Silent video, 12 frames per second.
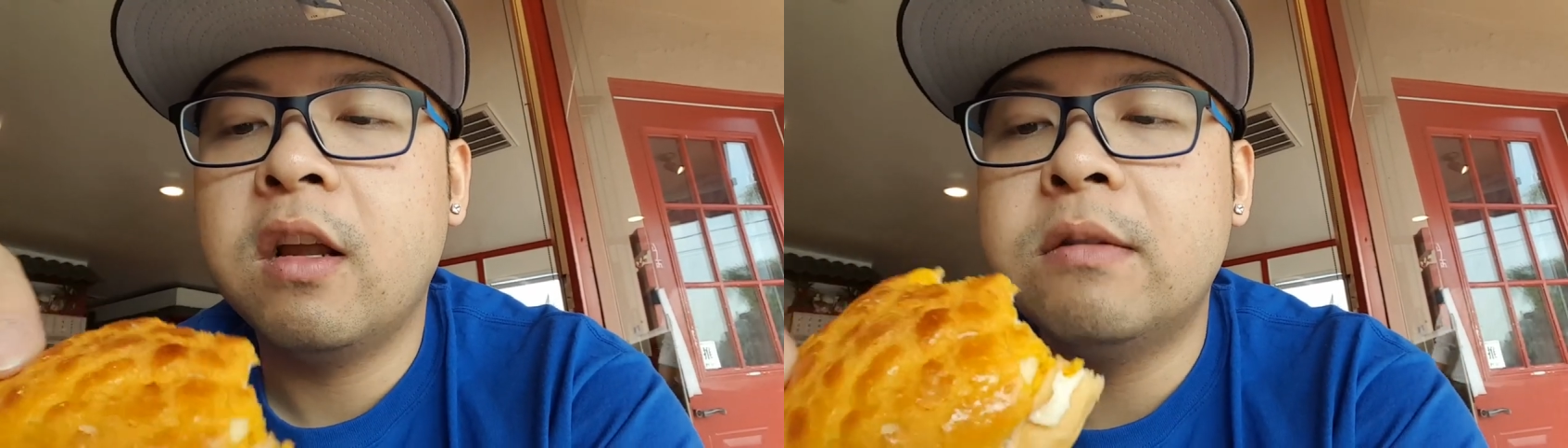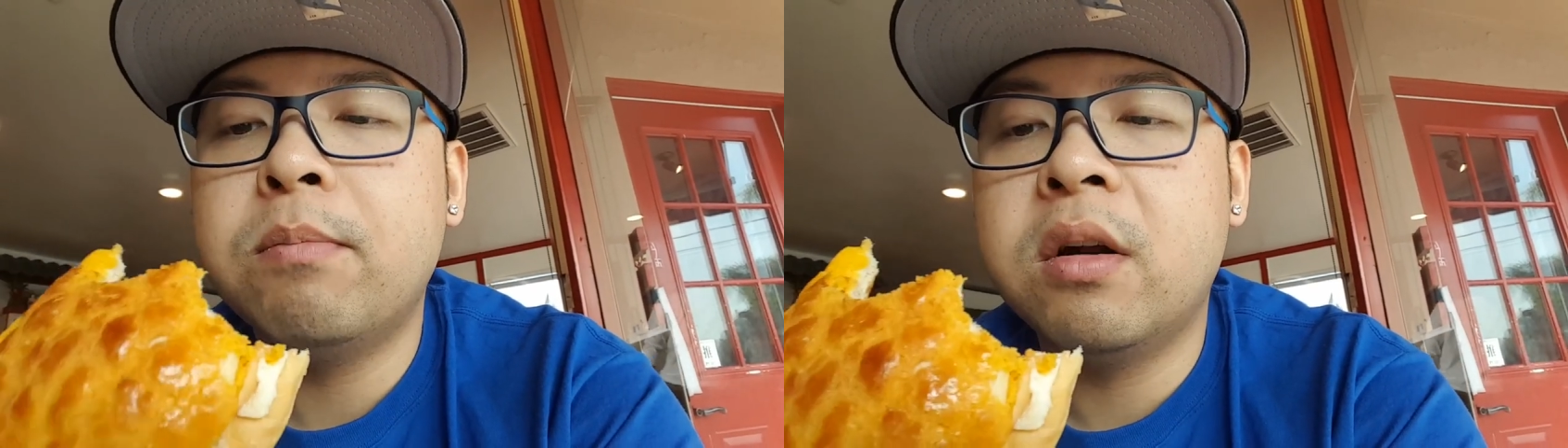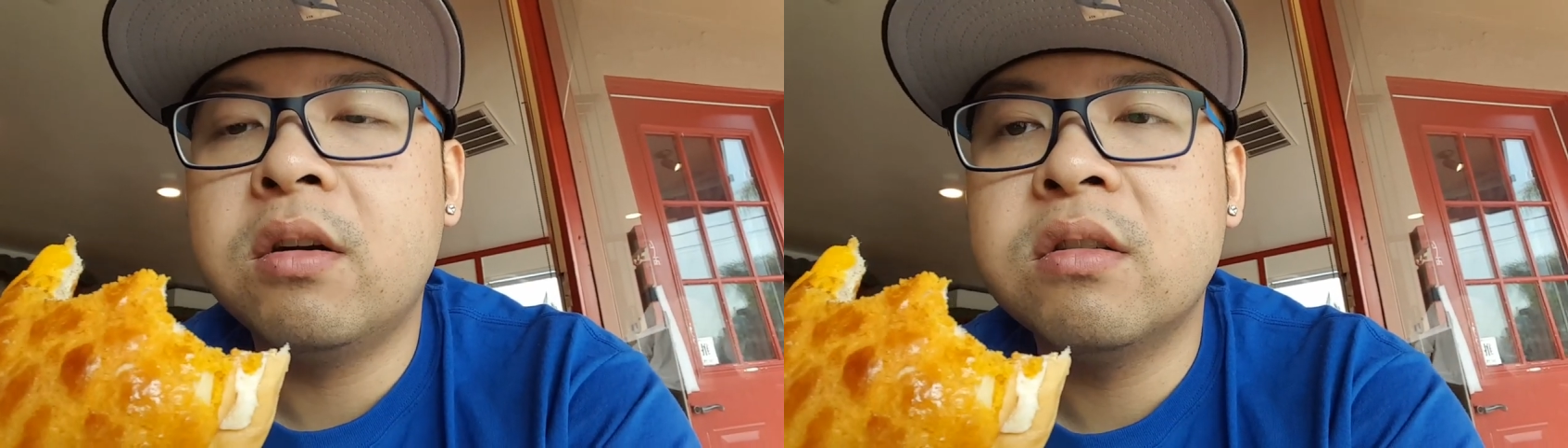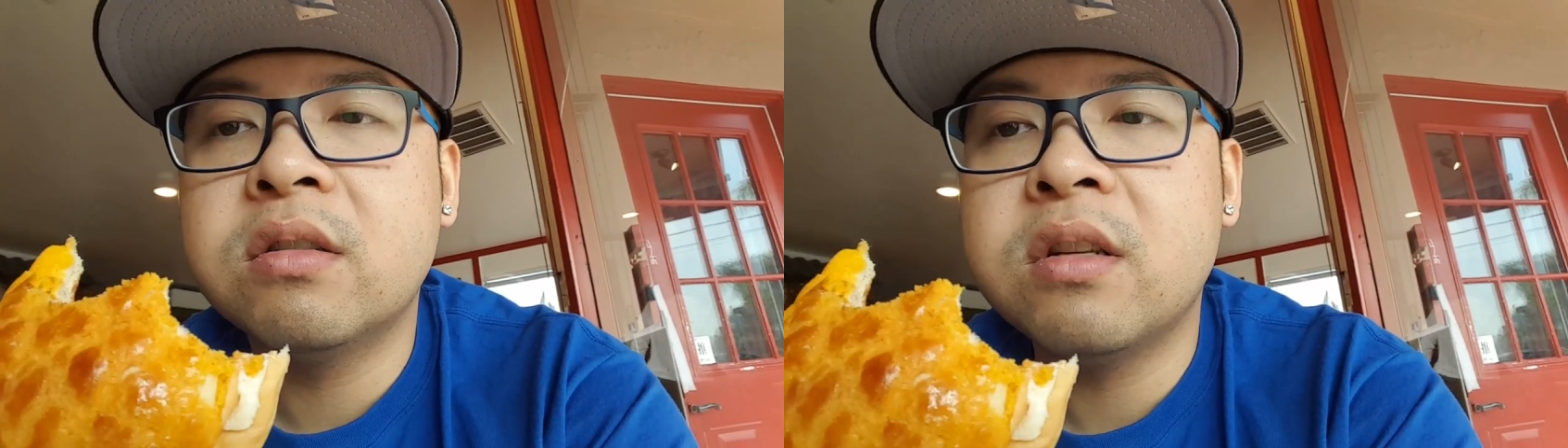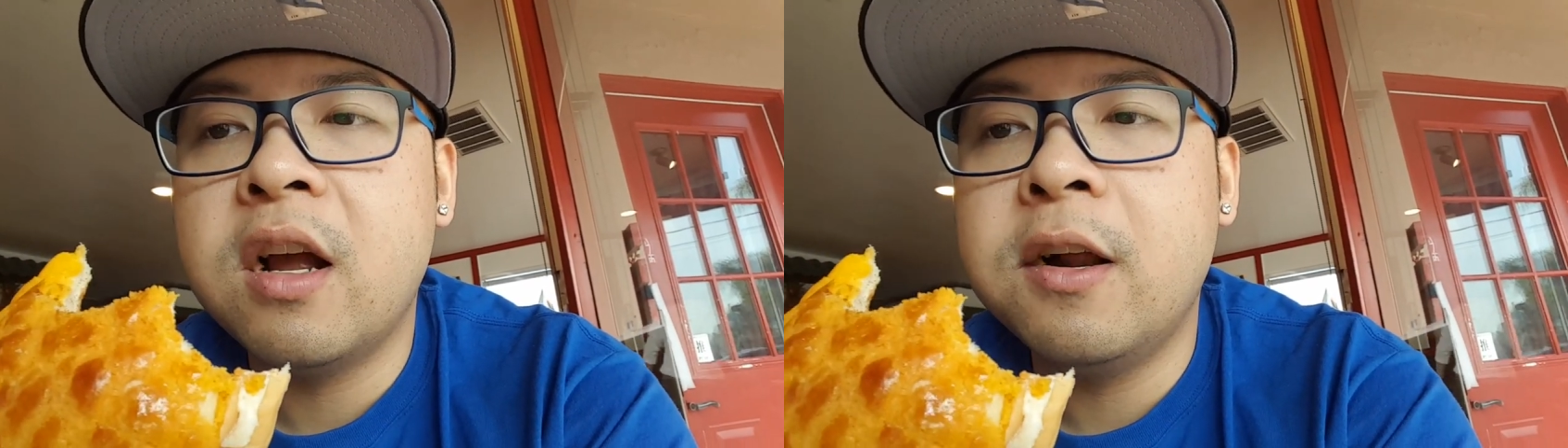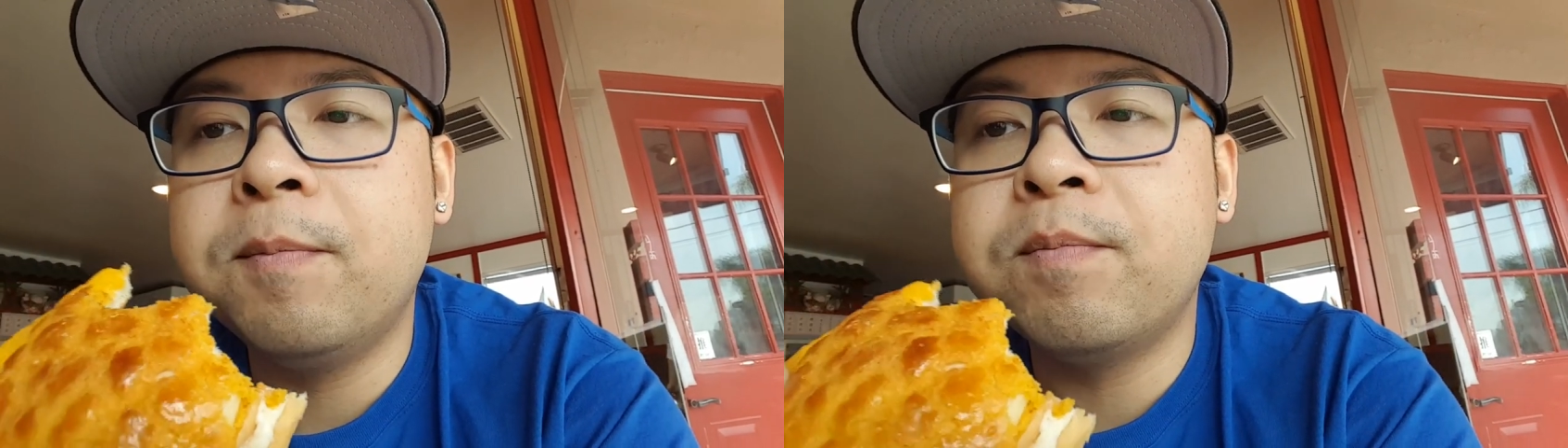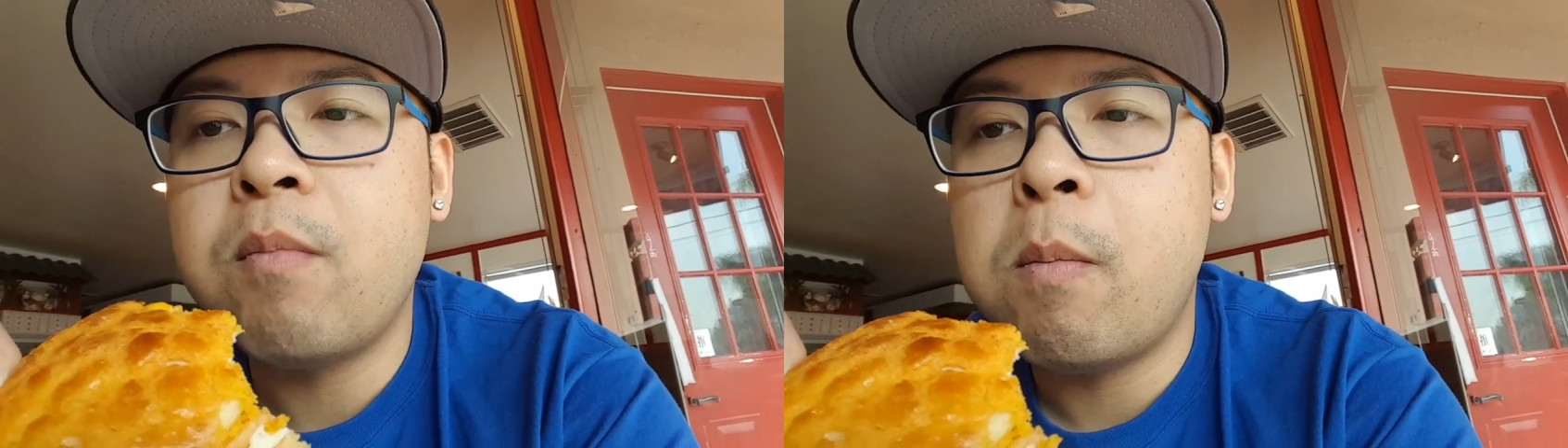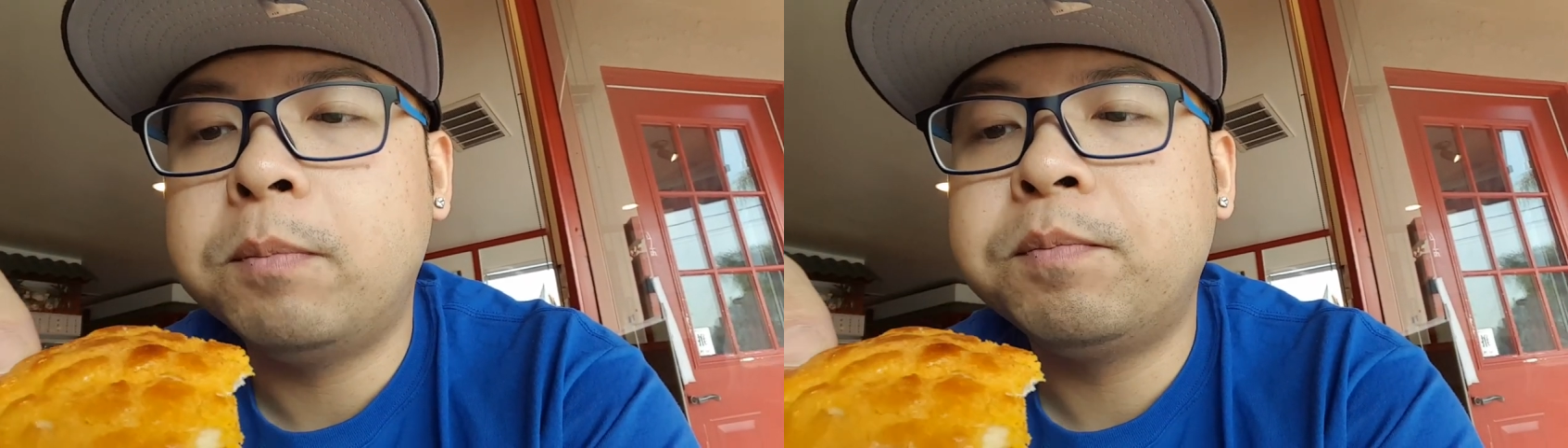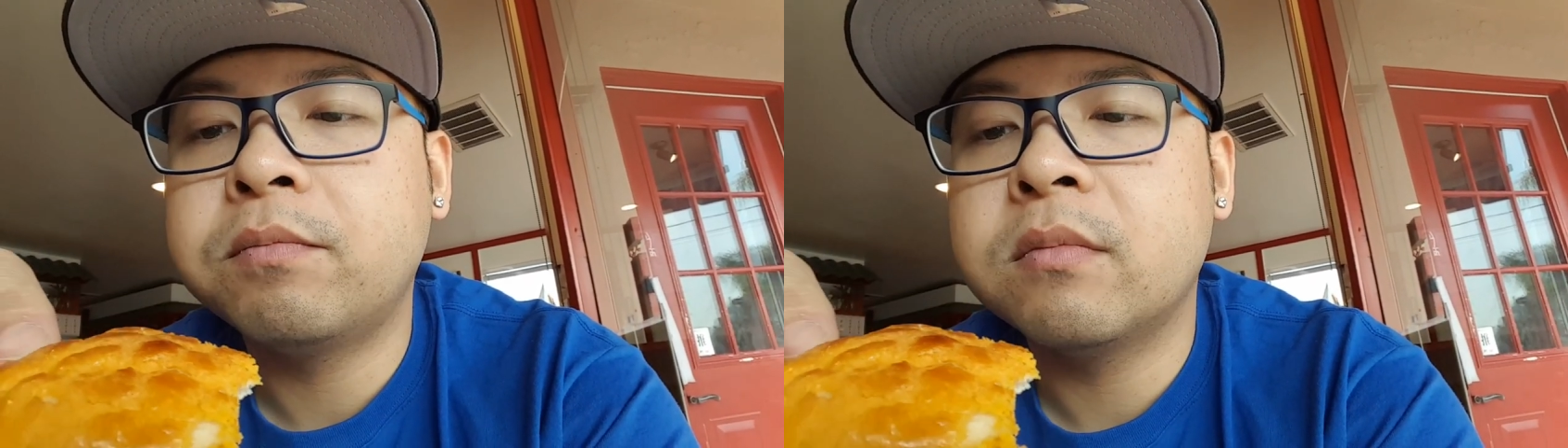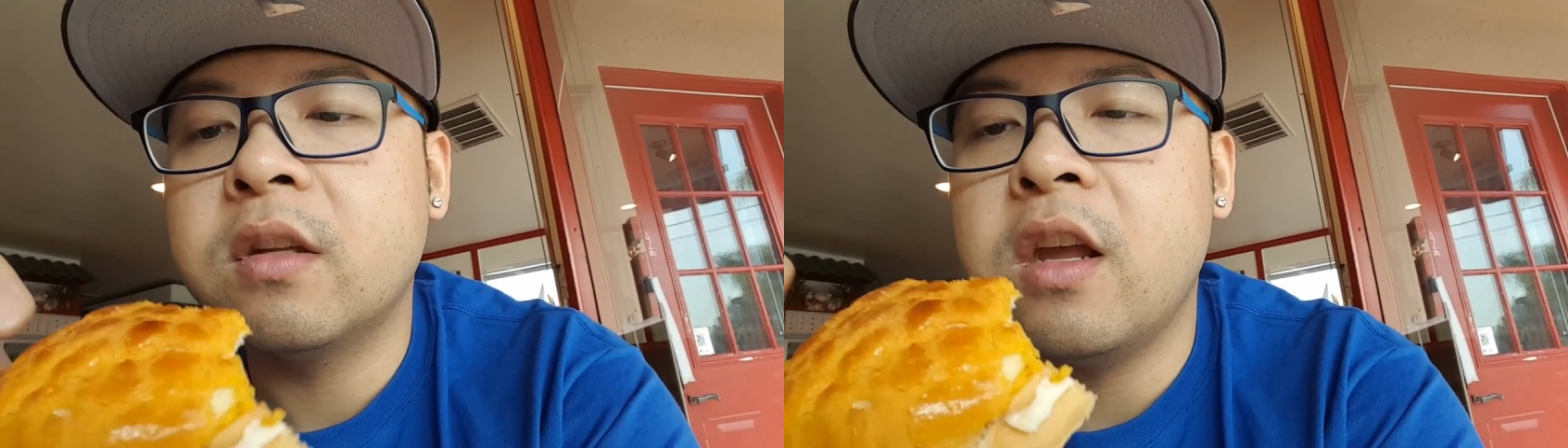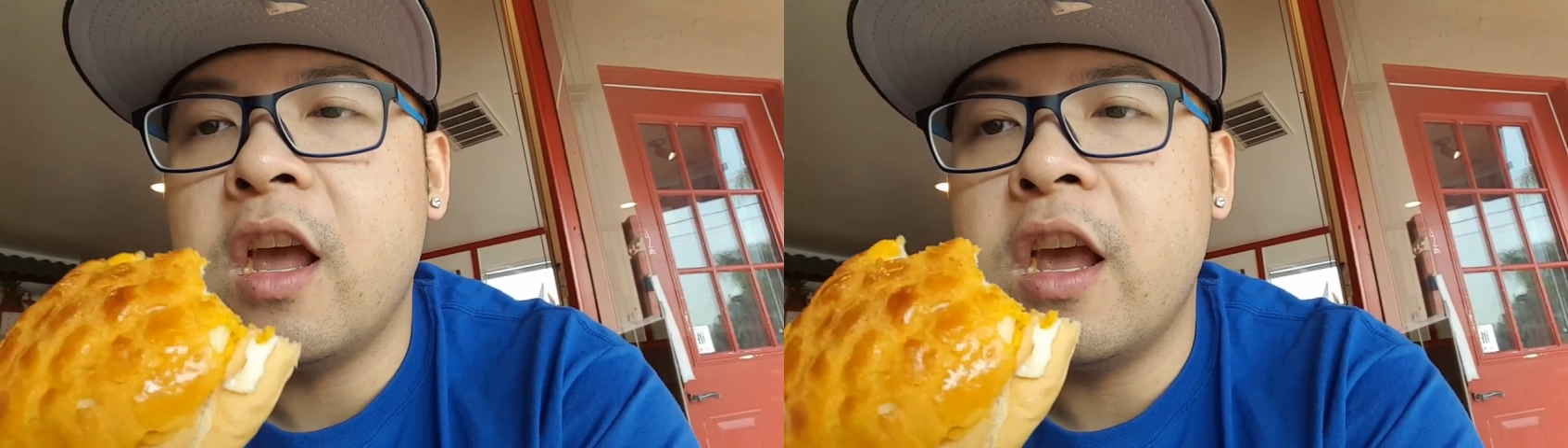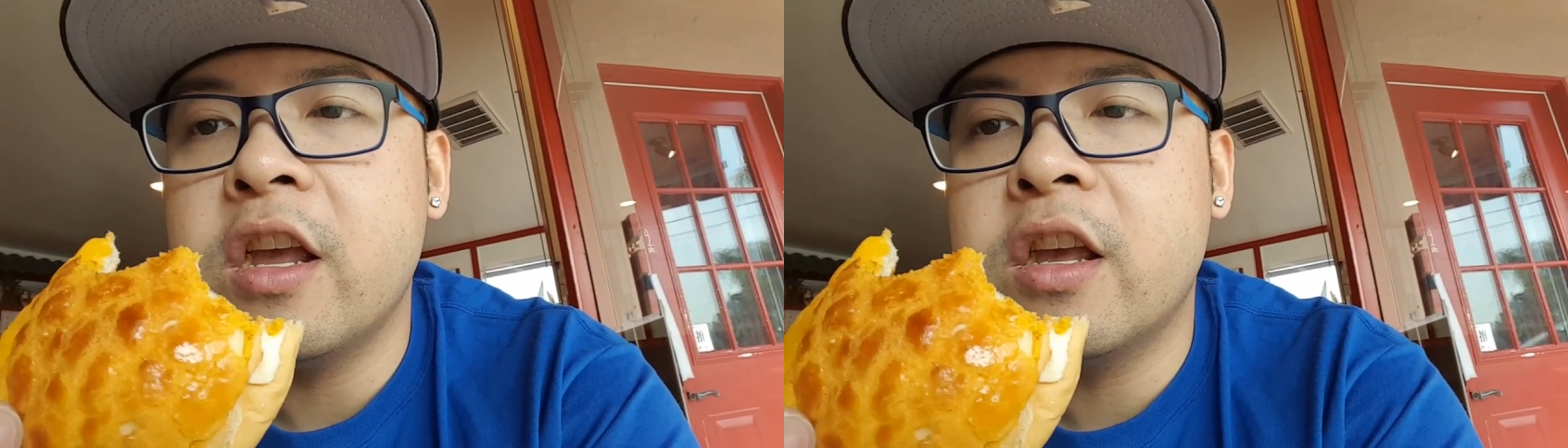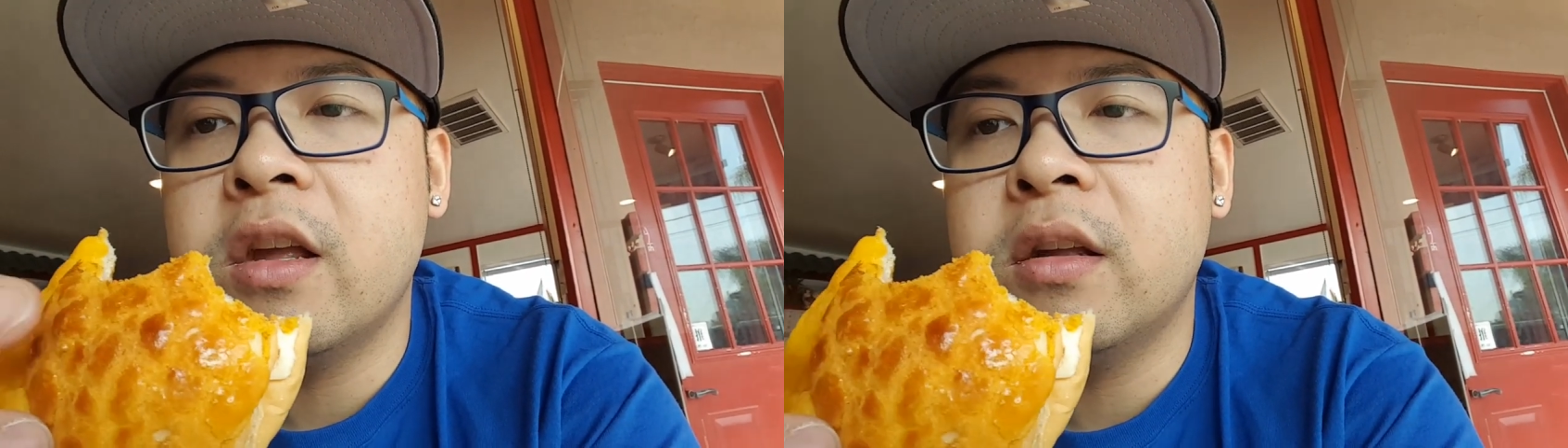nice butter inside, the egg,